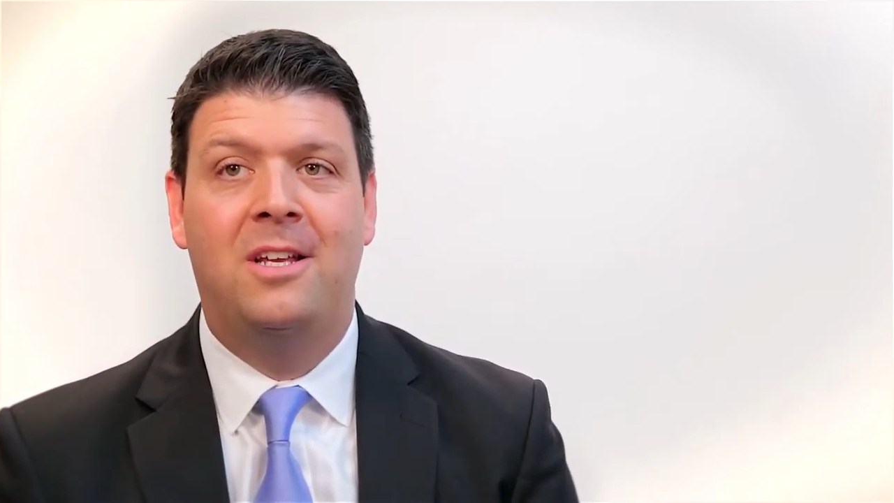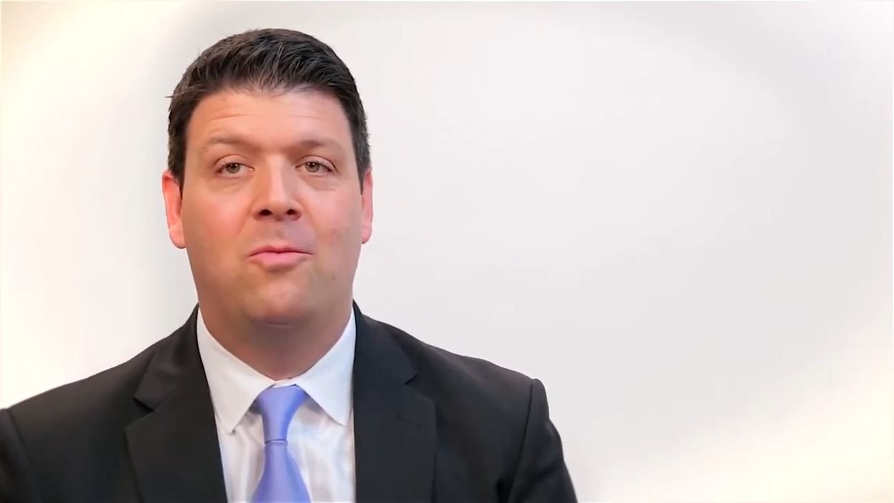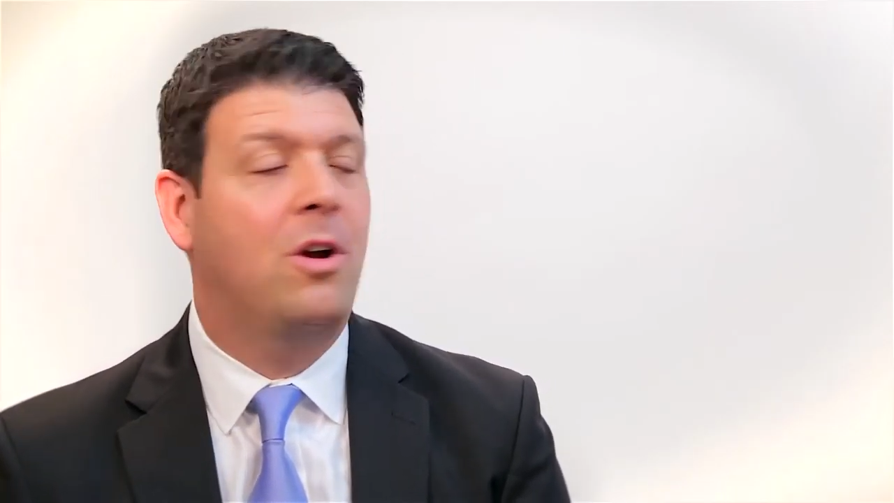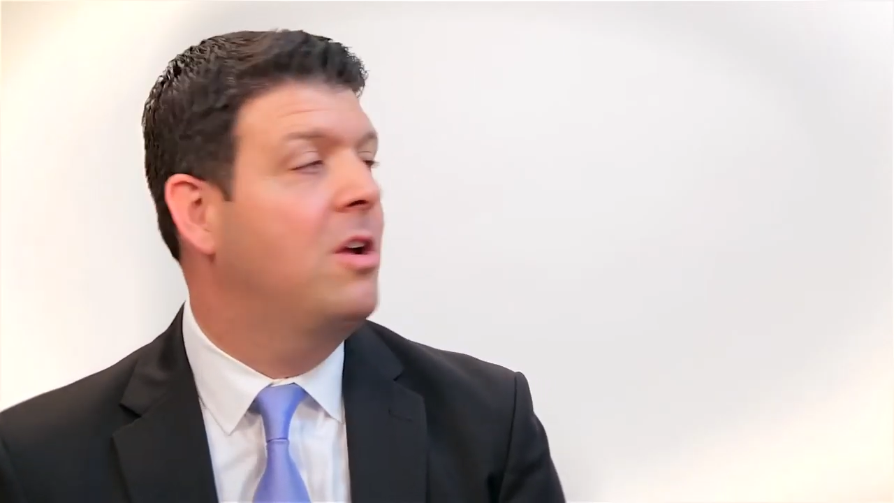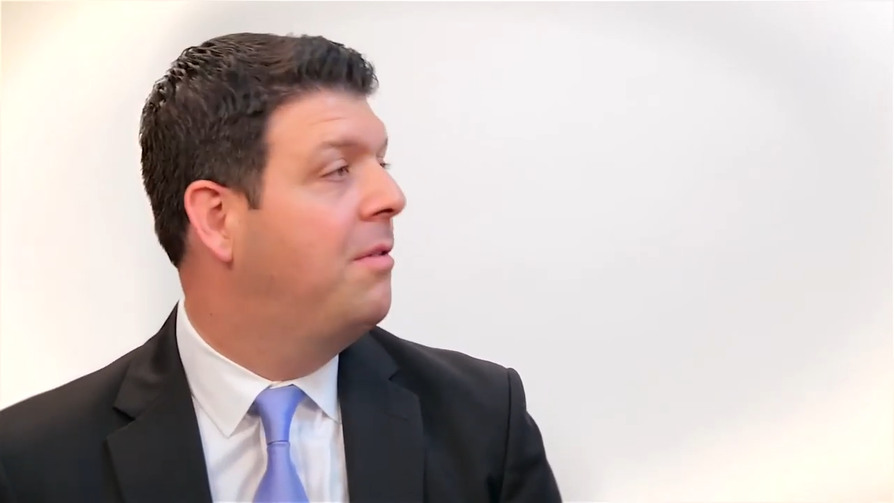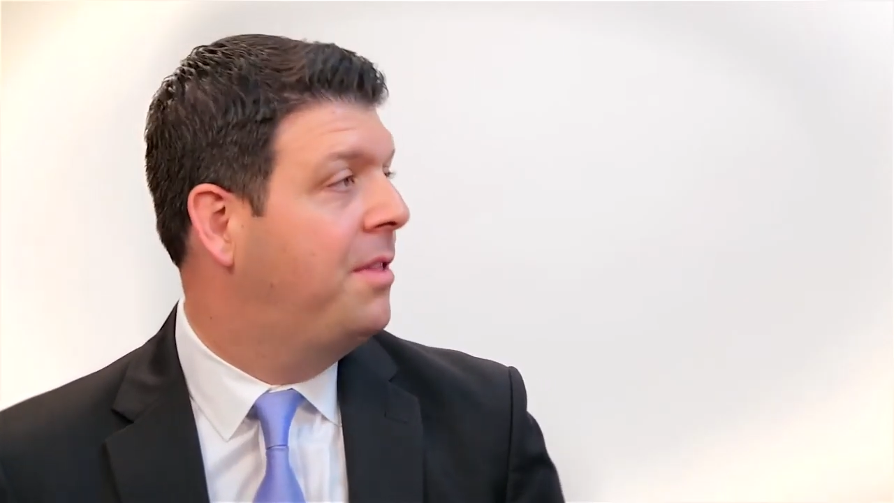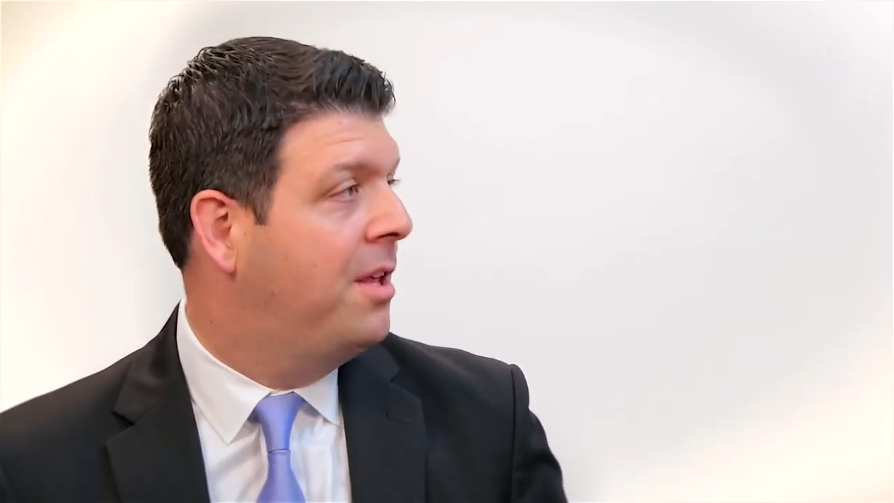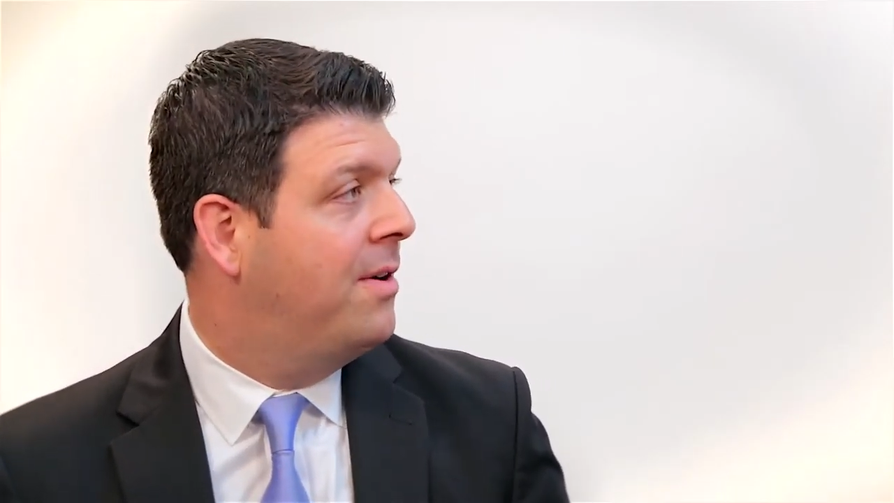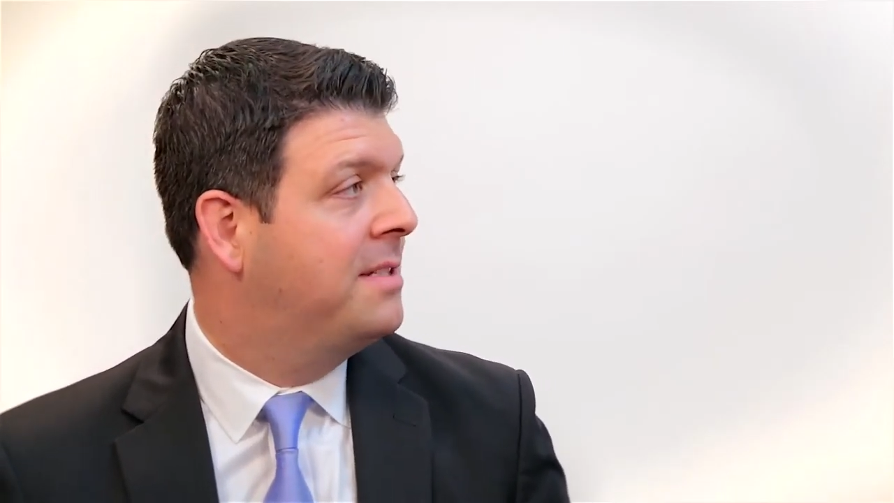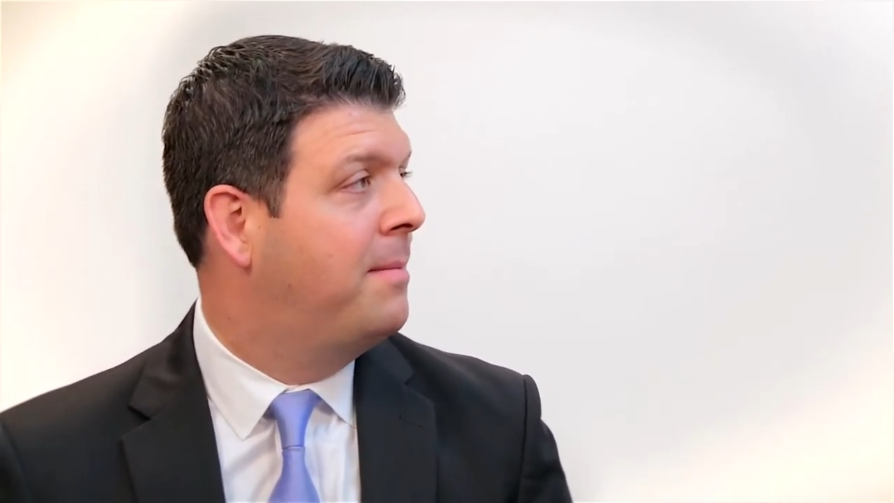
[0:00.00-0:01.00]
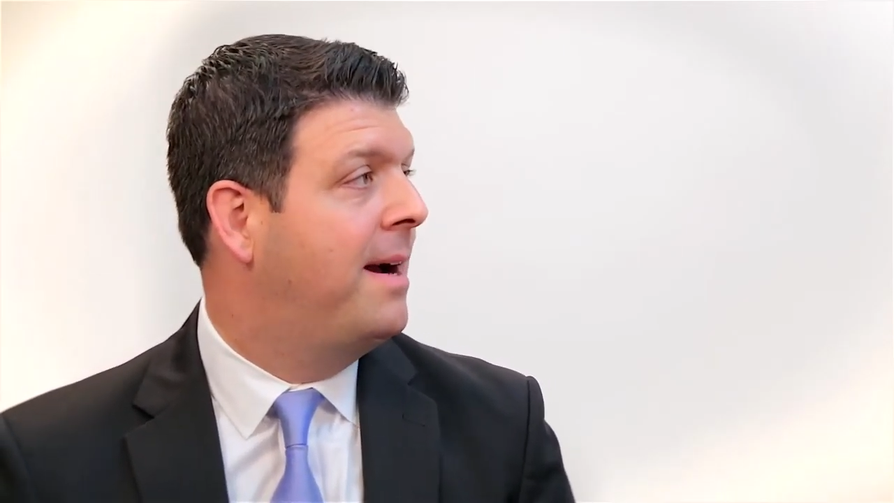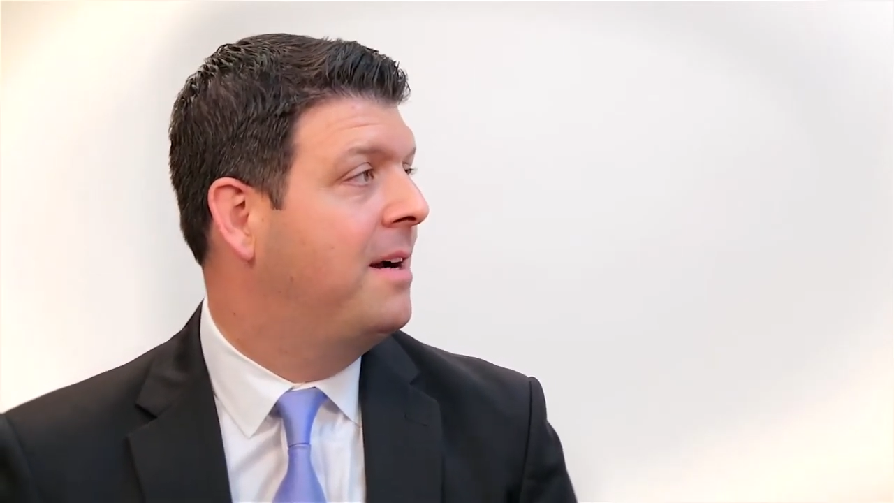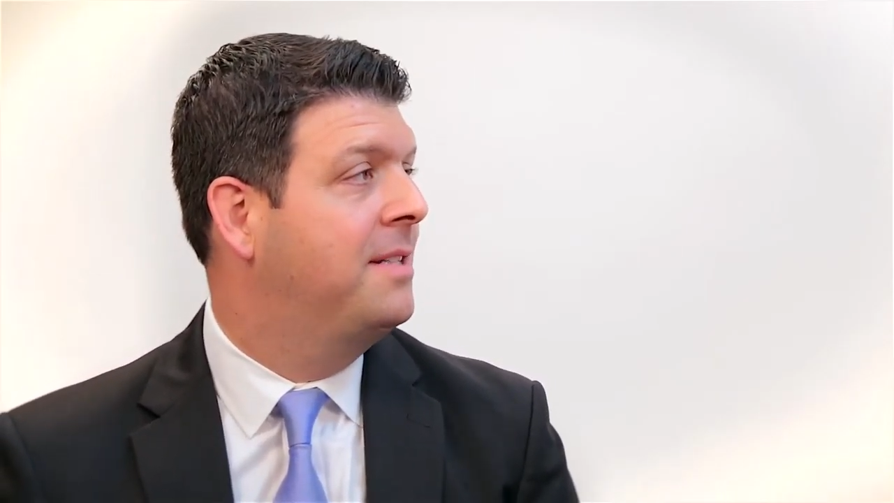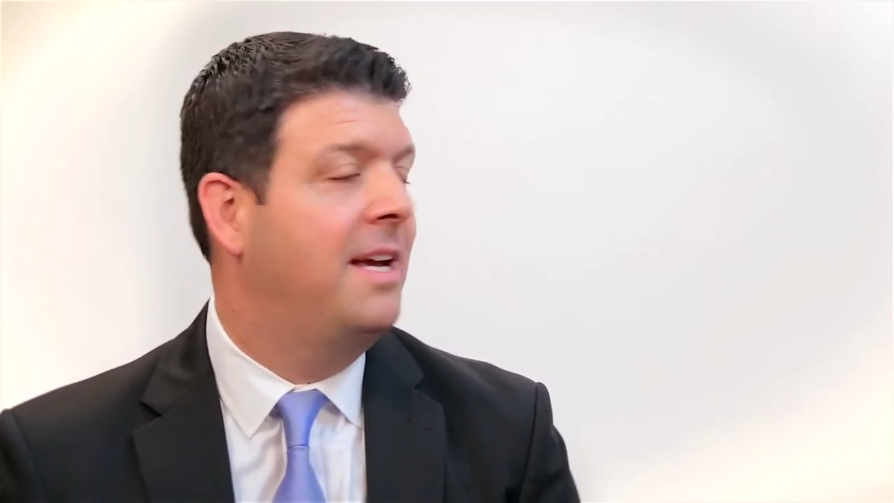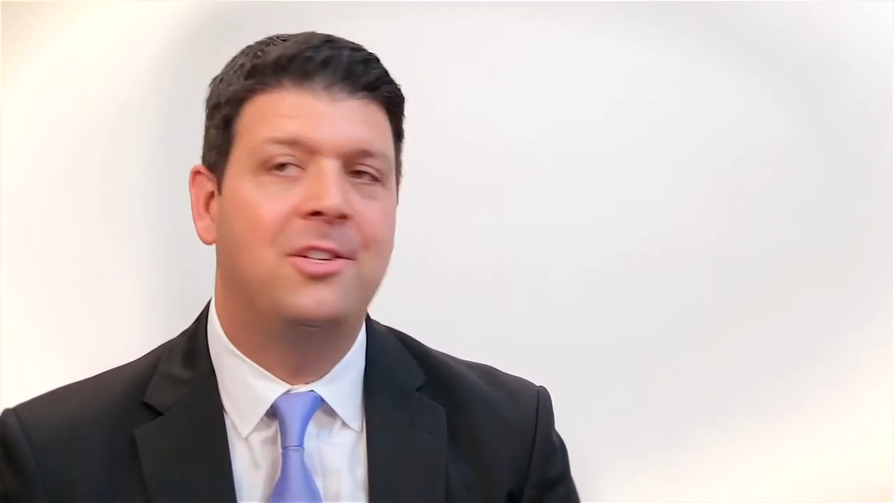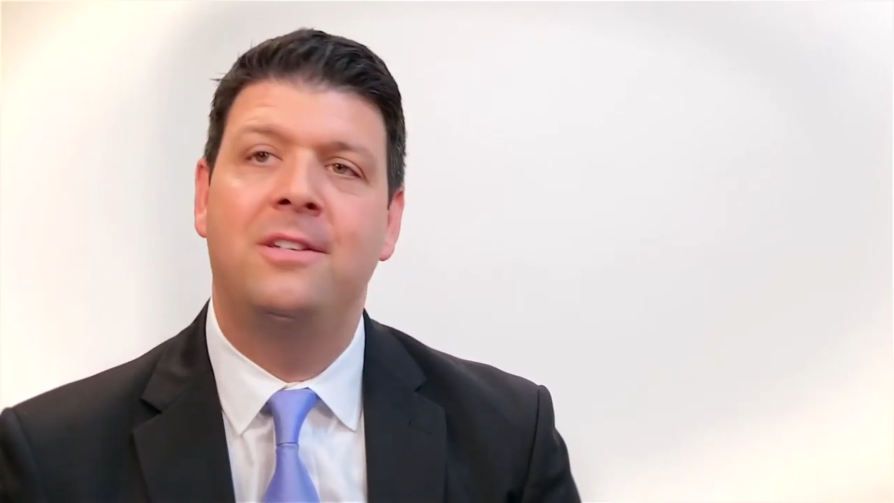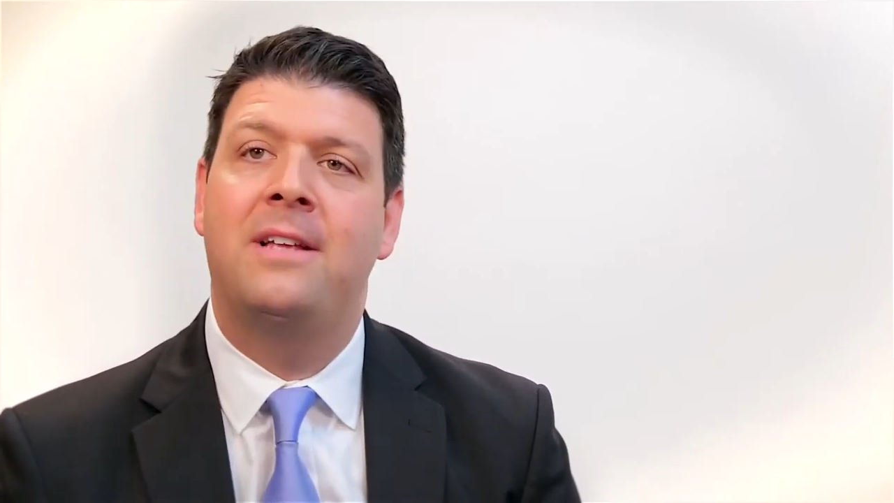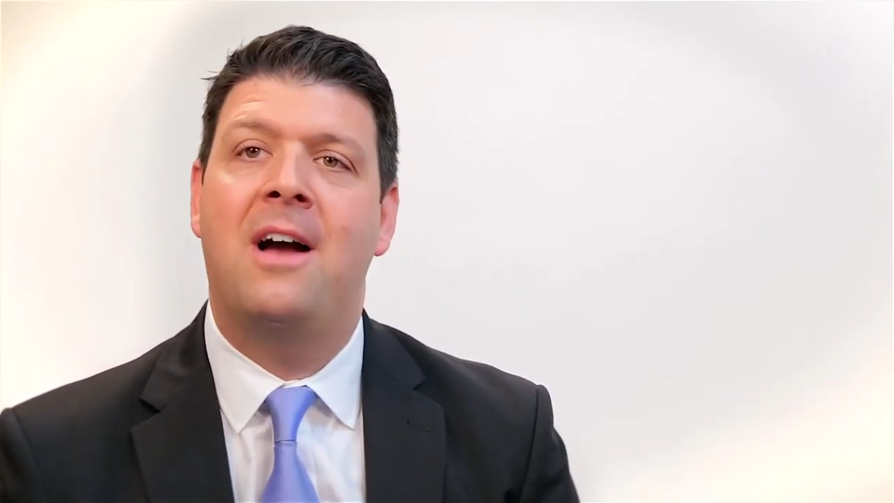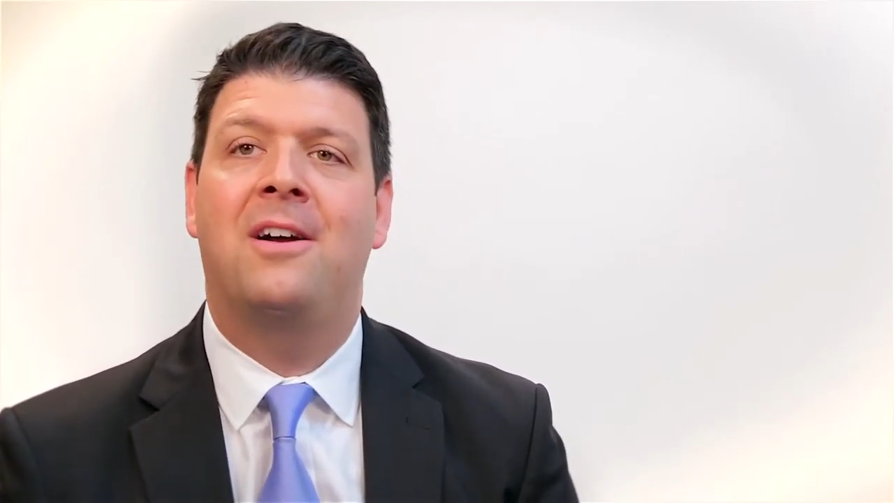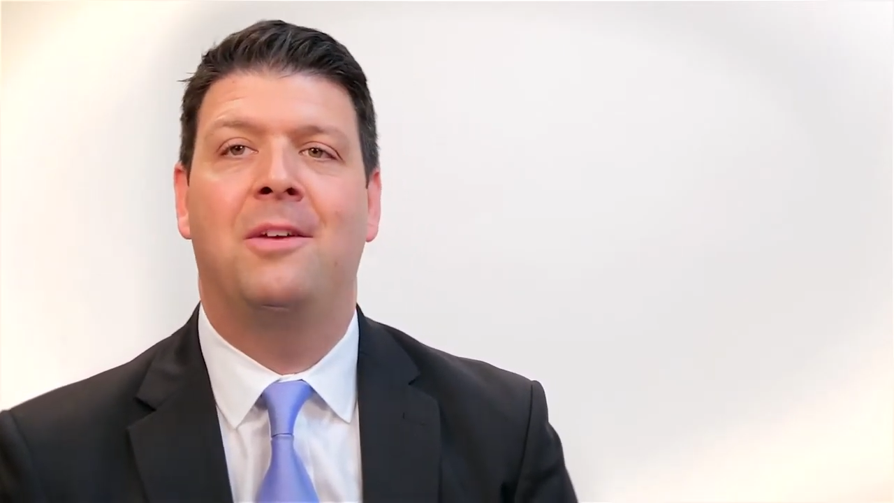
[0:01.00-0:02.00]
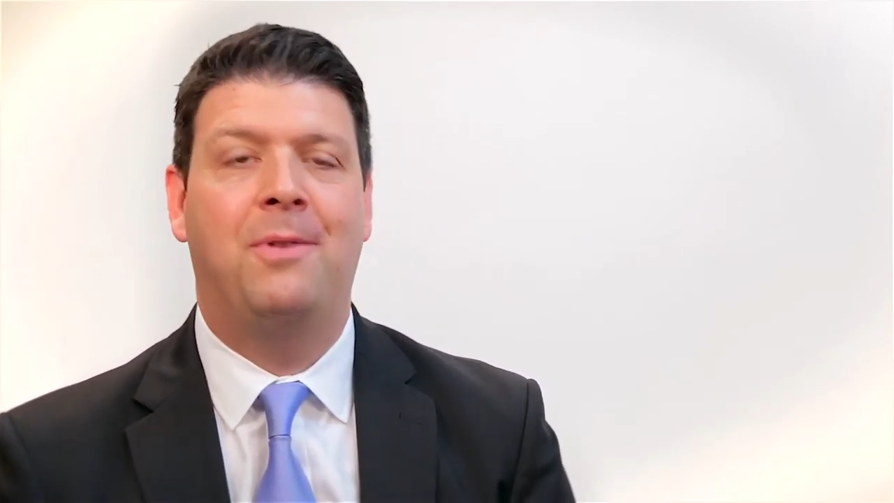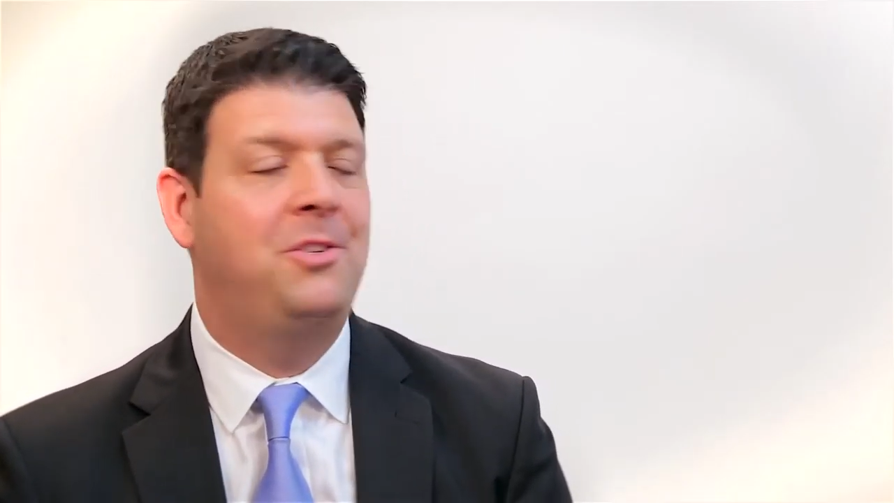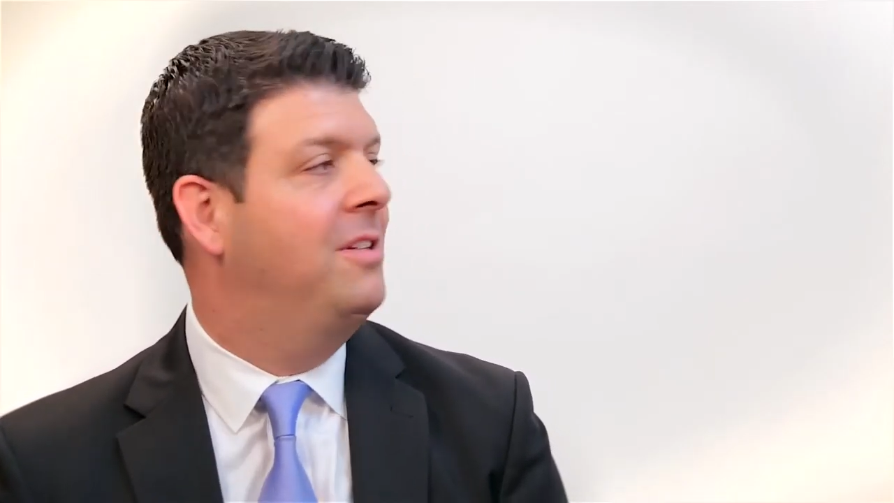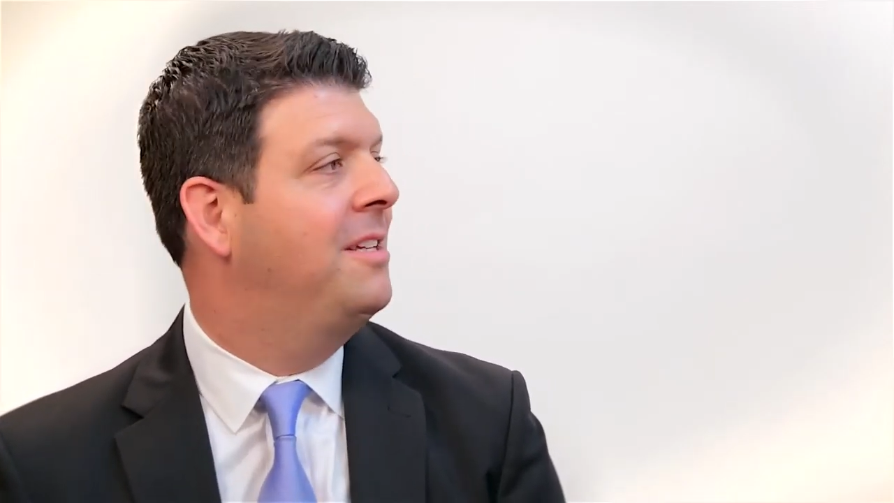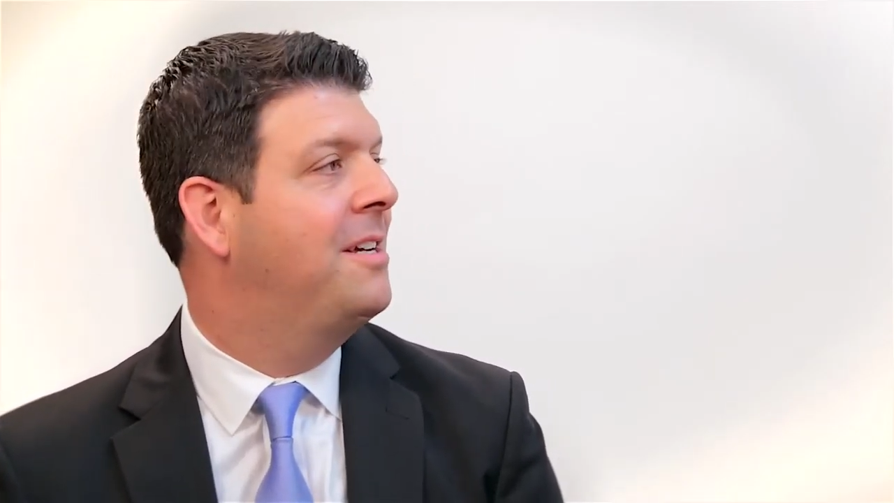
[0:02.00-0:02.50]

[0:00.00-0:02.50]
in working with you as a buyer's agent, how can they reach you,